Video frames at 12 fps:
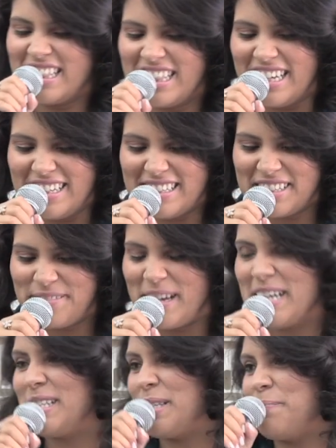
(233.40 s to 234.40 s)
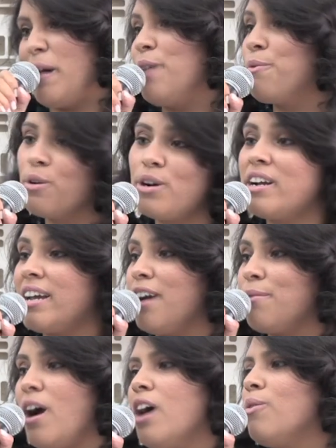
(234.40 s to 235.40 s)
This makes my work
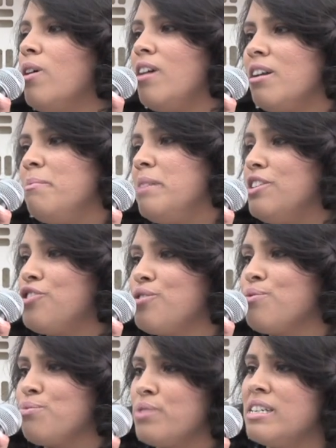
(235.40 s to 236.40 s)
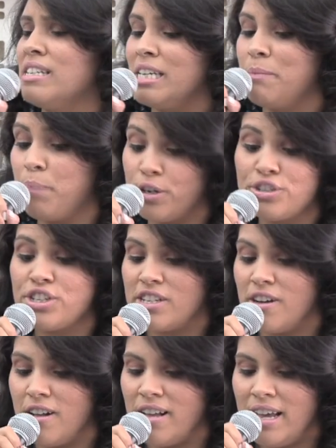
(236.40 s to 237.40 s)
at Rockwell Automation really
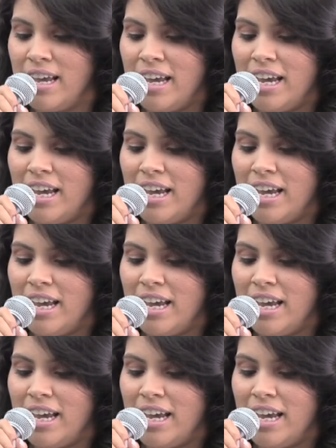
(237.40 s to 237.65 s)
personal.